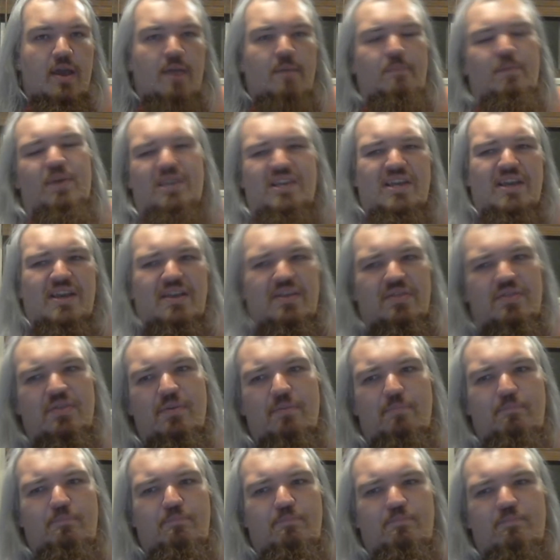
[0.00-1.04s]
But
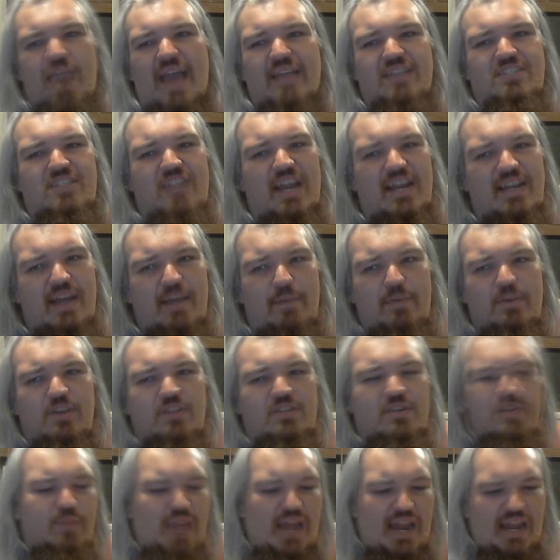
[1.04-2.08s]
the SJWs
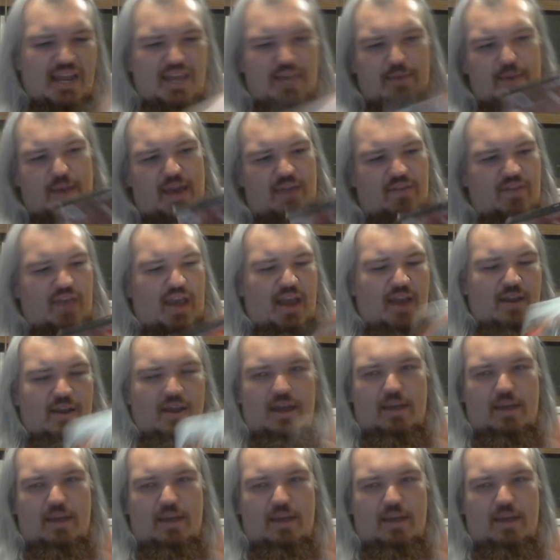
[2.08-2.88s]
complaining about that,